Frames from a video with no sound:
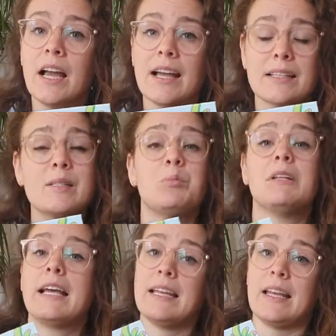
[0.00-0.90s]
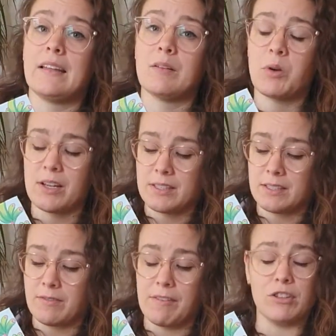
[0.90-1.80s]
explaining the process
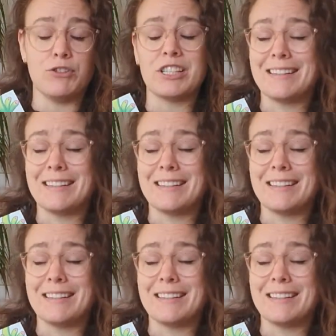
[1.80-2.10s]
of evolution.